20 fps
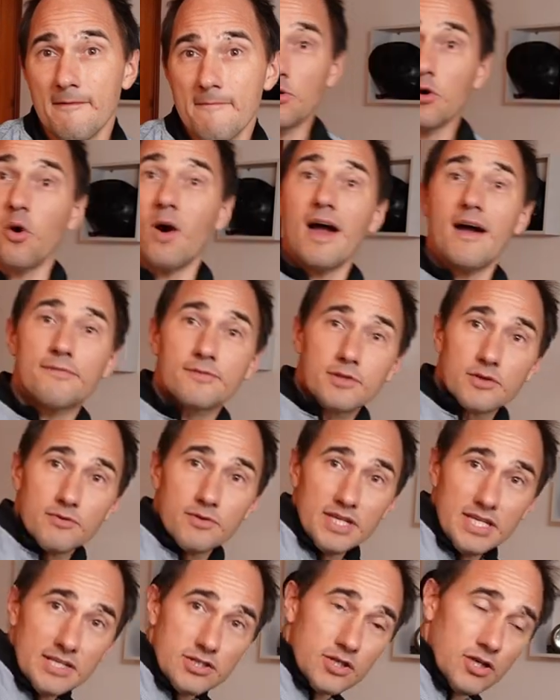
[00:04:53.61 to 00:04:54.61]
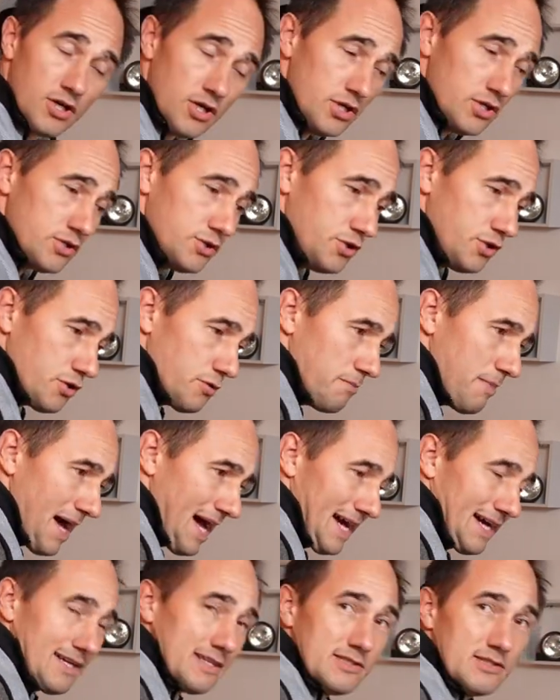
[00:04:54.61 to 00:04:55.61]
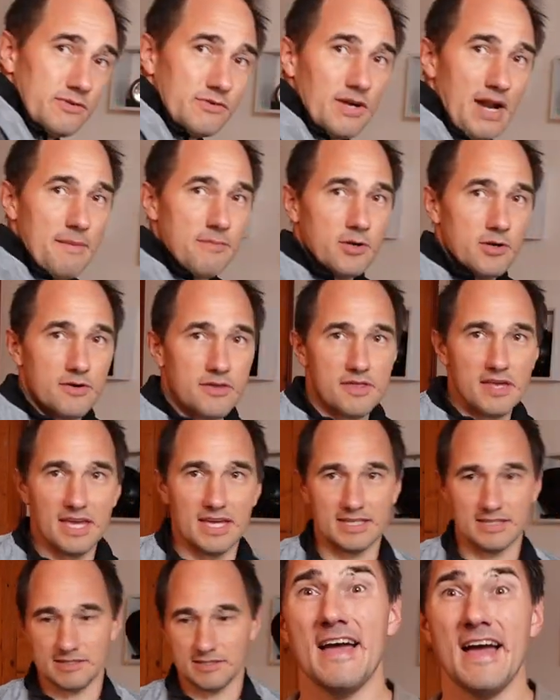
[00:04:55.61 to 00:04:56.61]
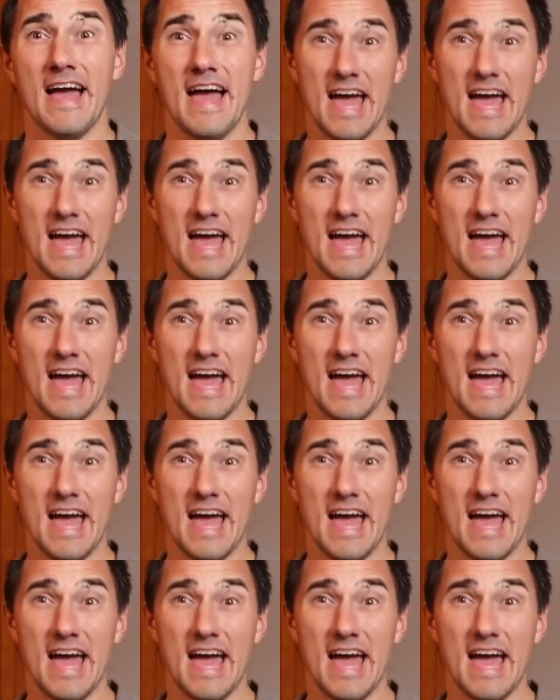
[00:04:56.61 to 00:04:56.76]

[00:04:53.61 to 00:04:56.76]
You don't have to reach to your back to grab your things.